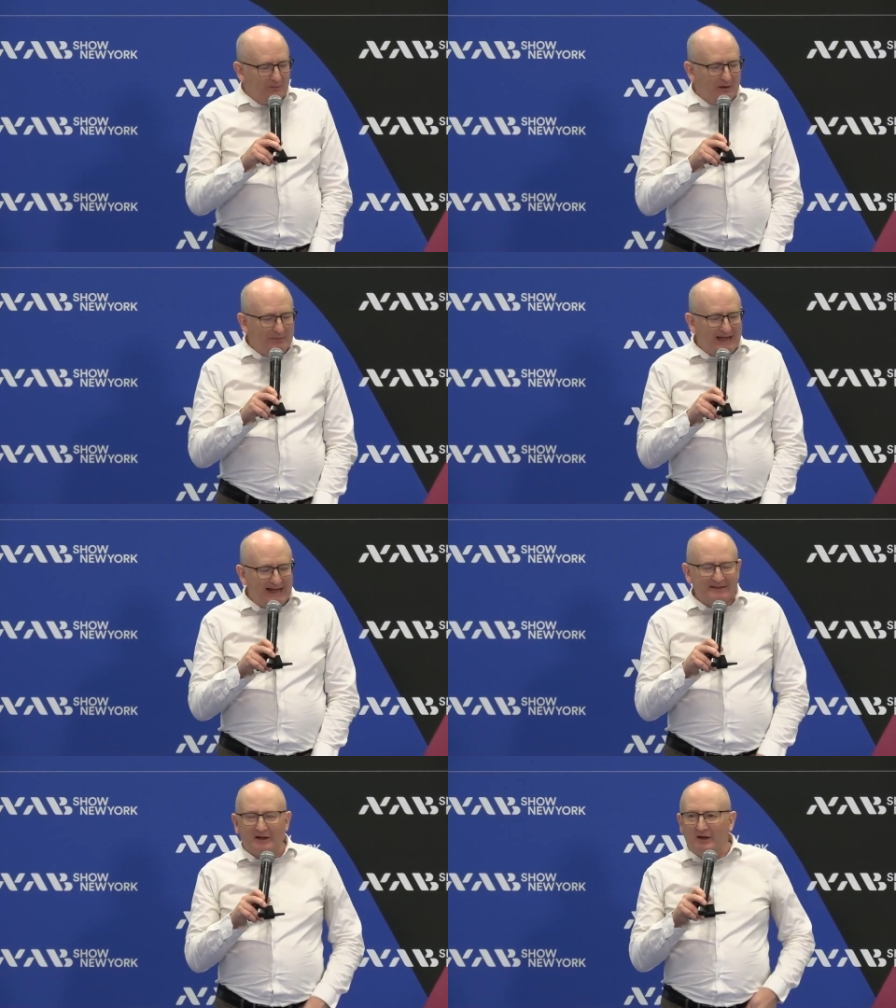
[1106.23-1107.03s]
when we
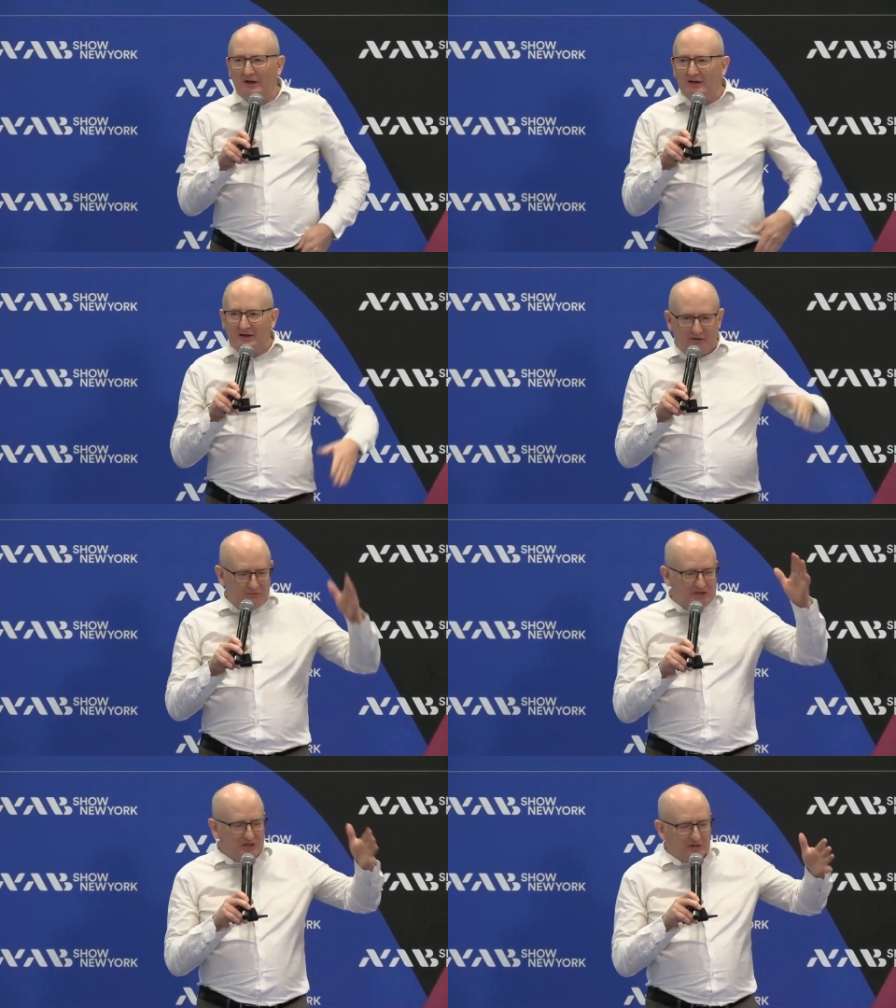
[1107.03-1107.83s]
had our
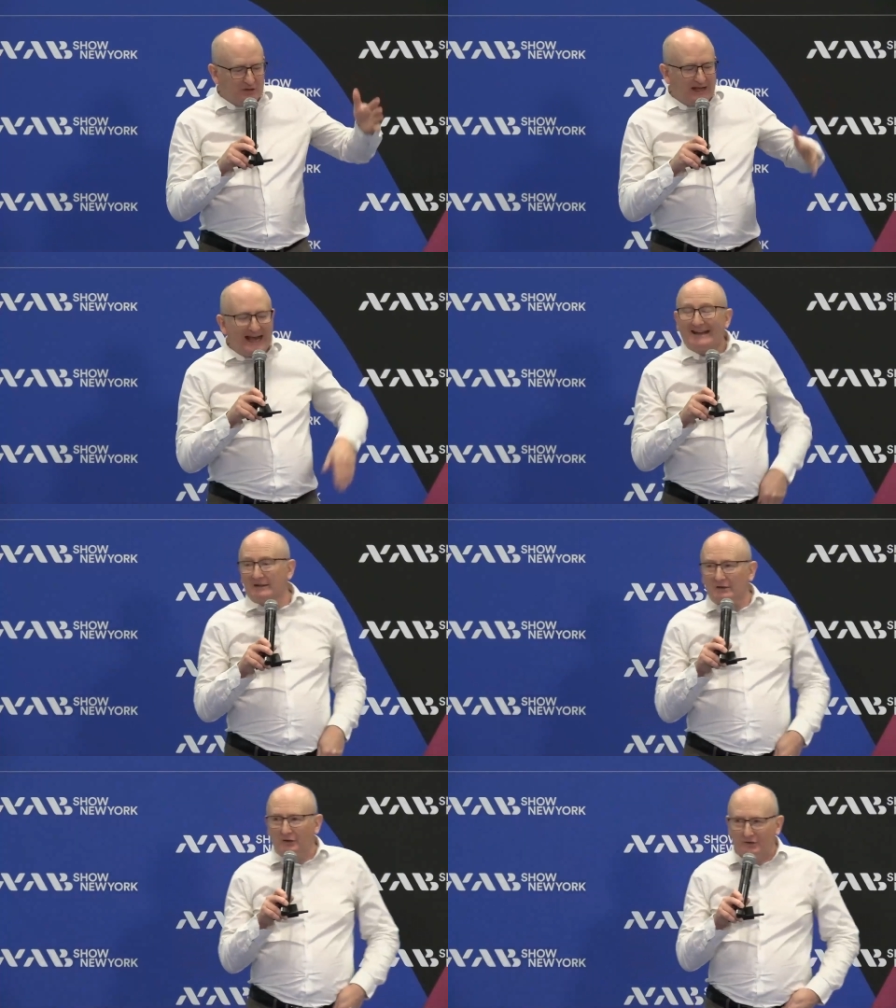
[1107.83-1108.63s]
original
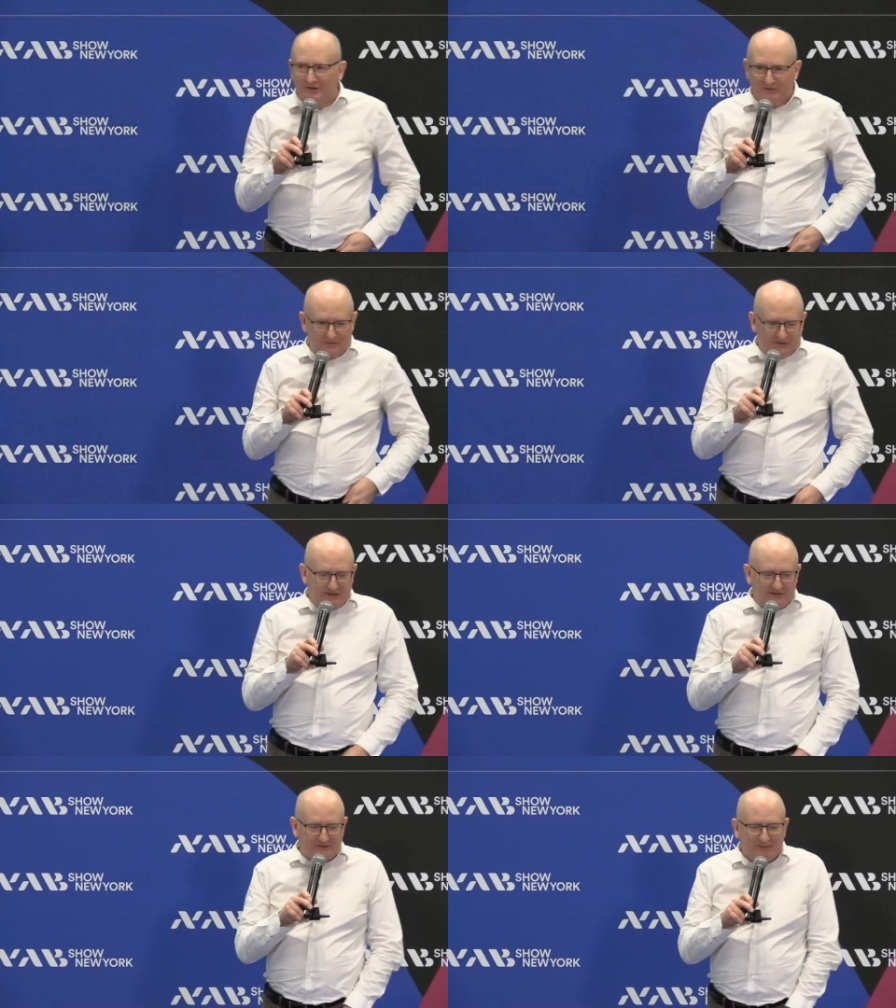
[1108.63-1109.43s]
analog
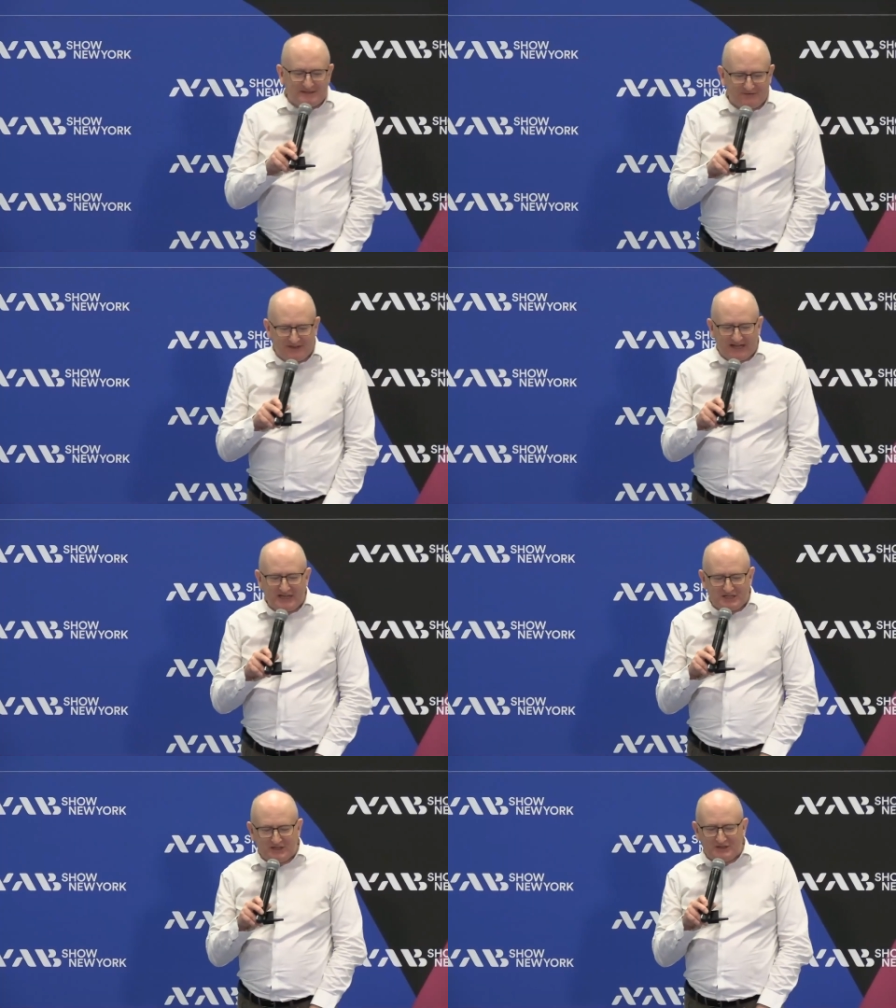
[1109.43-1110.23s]

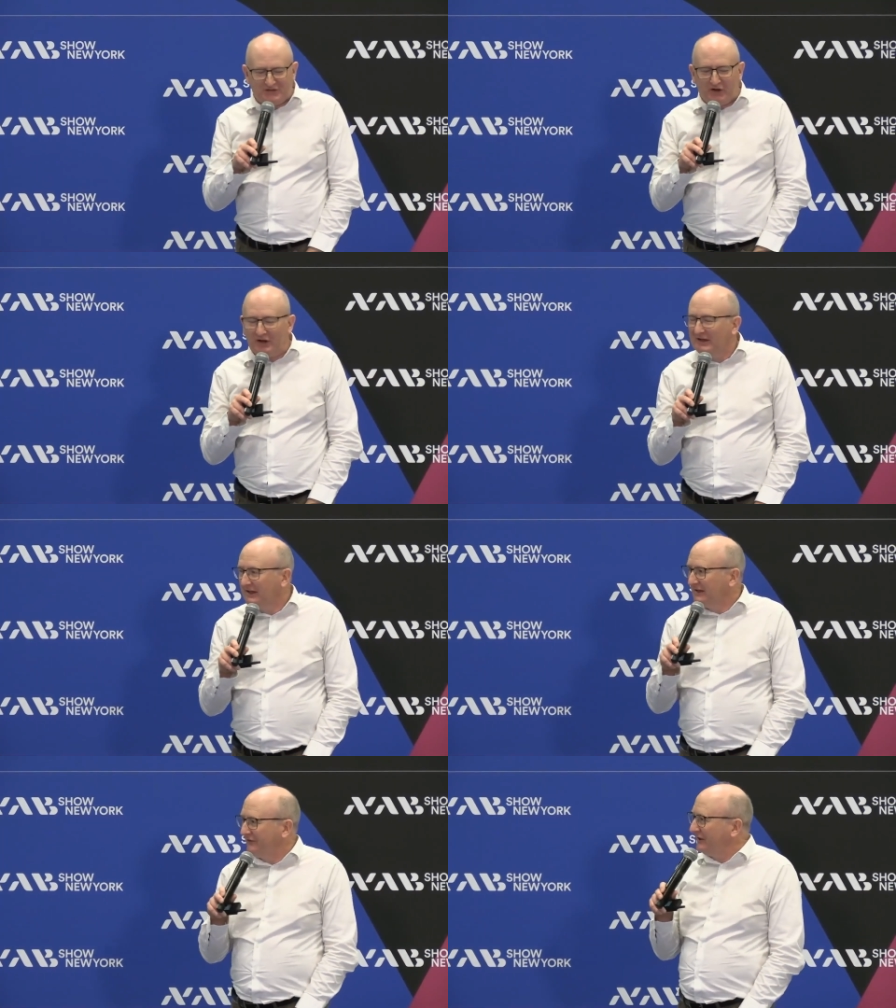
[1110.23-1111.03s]
specifications for
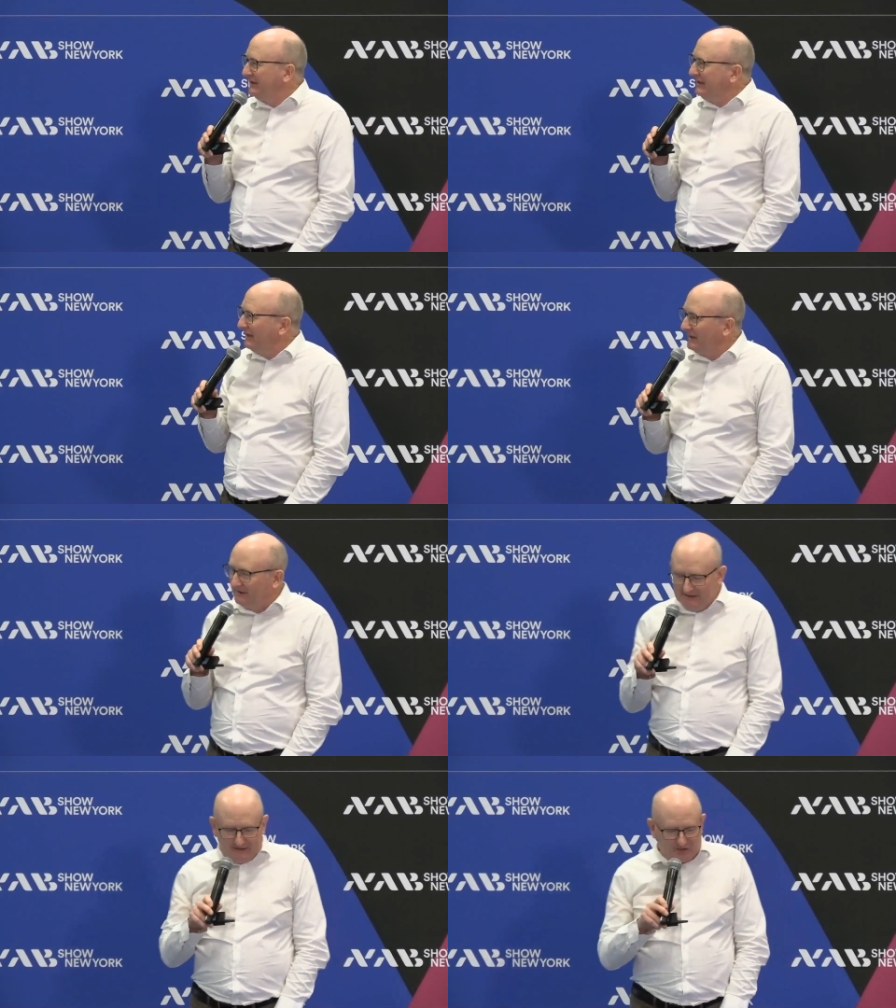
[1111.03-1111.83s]

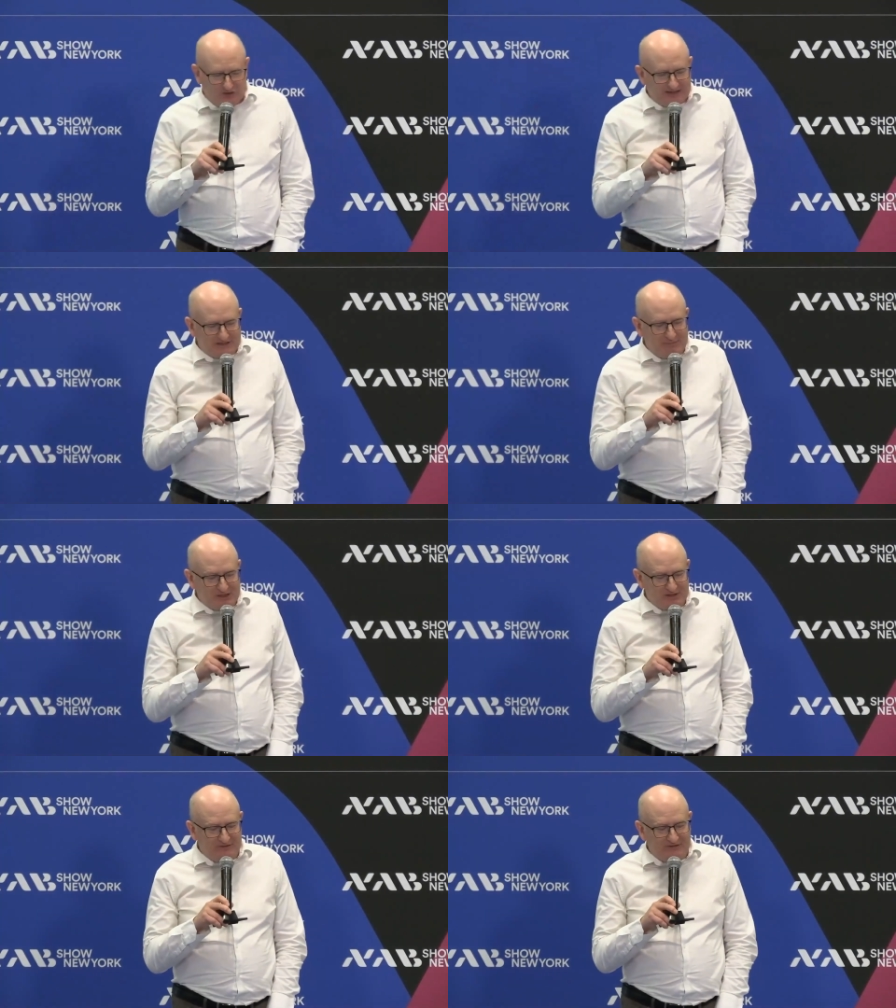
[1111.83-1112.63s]
linear
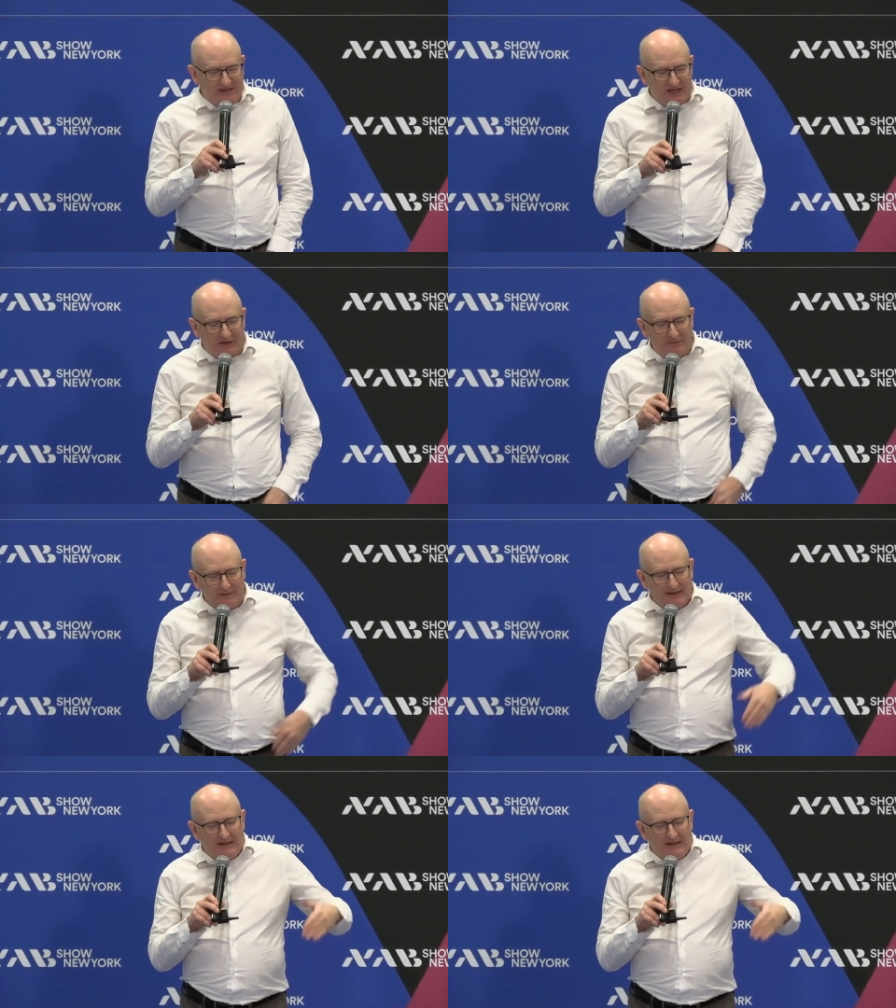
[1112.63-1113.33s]
transmission of video,